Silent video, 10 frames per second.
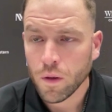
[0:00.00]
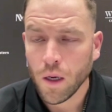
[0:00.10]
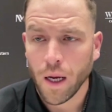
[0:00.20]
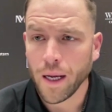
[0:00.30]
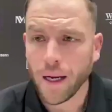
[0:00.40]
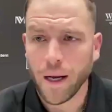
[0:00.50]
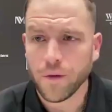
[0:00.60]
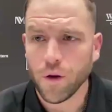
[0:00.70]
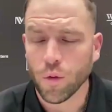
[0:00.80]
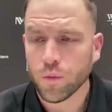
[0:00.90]
I
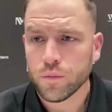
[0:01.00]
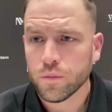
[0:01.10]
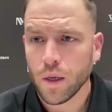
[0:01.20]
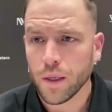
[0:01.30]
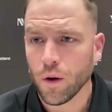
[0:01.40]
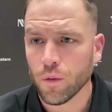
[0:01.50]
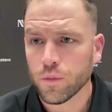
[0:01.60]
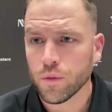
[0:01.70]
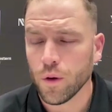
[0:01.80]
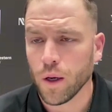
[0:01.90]
don't.
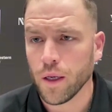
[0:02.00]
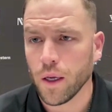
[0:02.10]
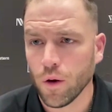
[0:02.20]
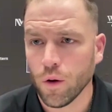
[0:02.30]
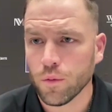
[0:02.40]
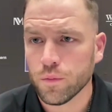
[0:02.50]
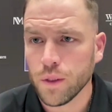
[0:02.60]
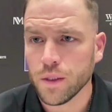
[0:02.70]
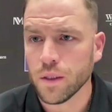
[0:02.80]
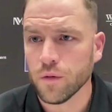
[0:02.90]
You know, I know
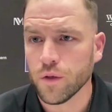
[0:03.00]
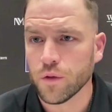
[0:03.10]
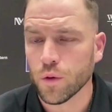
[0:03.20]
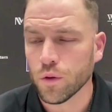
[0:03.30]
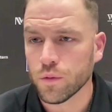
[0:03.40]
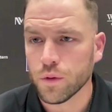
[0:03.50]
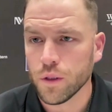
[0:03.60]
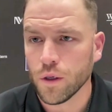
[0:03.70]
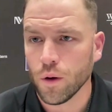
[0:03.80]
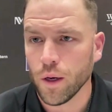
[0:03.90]
each individual,
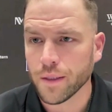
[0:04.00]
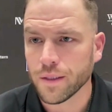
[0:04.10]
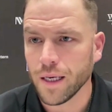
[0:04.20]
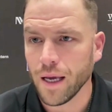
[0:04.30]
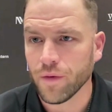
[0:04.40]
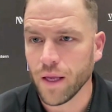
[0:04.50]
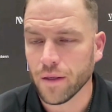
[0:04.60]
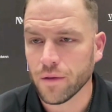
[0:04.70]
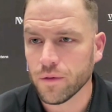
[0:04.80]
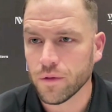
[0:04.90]
you know, has to
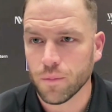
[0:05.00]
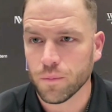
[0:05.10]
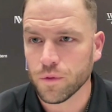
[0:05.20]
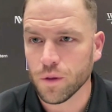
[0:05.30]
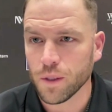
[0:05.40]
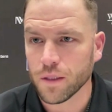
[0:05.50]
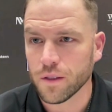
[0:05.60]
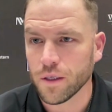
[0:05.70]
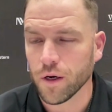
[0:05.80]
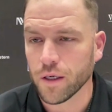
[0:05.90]
navigate some
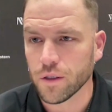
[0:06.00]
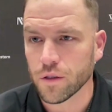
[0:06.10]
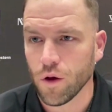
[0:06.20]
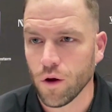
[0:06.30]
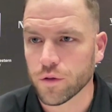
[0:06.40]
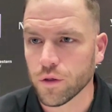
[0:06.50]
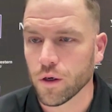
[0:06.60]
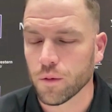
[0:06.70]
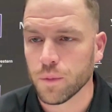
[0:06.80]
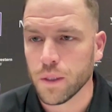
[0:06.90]
considerations long
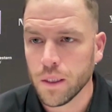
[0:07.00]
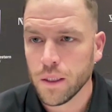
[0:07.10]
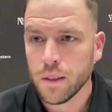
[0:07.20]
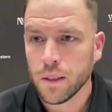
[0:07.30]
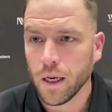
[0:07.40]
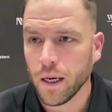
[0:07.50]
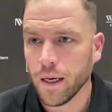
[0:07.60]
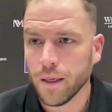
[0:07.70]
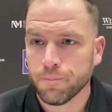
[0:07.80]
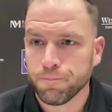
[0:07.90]
term.
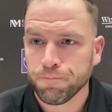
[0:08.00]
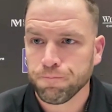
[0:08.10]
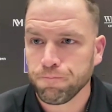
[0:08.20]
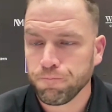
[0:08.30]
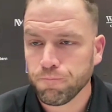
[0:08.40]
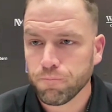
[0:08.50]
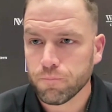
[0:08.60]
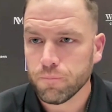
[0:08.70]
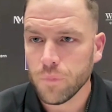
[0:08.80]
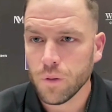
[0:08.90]

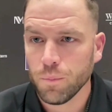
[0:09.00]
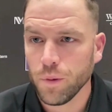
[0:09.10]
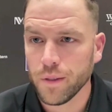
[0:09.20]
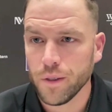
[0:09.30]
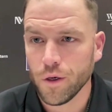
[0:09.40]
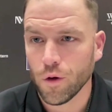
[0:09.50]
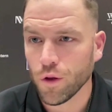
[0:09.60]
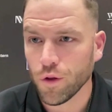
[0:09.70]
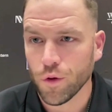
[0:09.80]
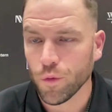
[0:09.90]
But, you know,
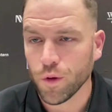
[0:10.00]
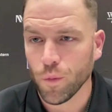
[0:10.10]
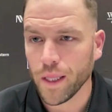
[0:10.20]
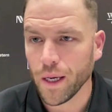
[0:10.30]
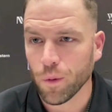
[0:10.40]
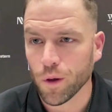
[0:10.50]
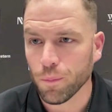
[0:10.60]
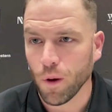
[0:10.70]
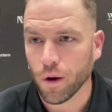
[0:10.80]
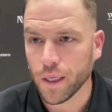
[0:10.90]
the way that we're
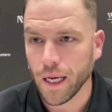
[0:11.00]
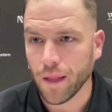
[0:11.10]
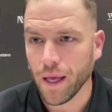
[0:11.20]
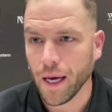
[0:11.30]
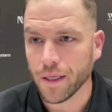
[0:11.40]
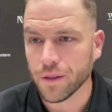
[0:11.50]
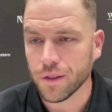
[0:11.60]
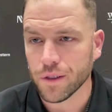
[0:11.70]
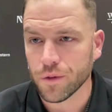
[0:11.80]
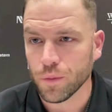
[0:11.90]
embarking on that is
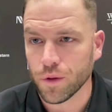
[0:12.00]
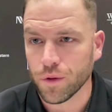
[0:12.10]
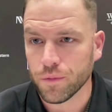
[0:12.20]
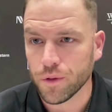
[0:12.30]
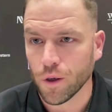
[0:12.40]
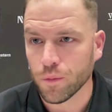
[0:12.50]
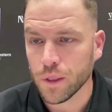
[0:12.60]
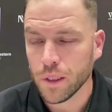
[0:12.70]
just with, you know,